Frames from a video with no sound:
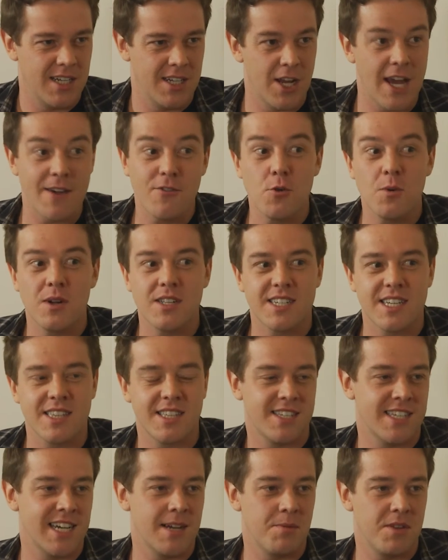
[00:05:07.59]
Everyone said
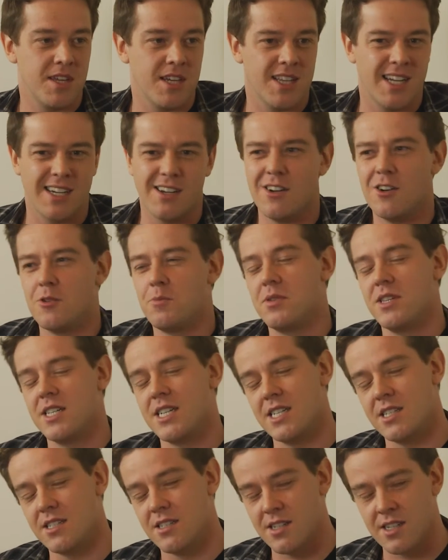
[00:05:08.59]
the same thing. Like, oh,
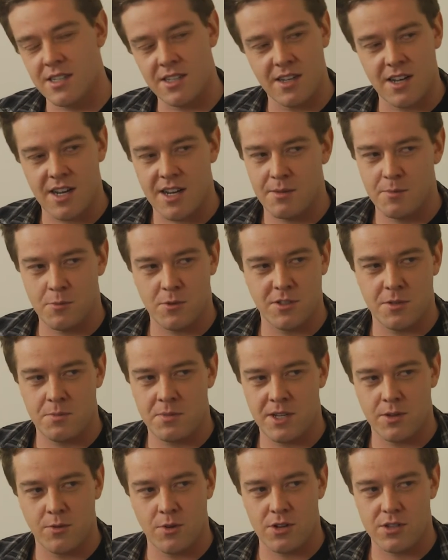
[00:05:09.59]
please, another guy wants to
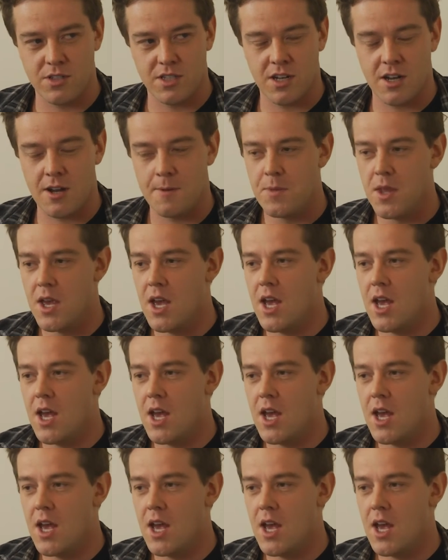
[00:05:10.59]
be a rock star.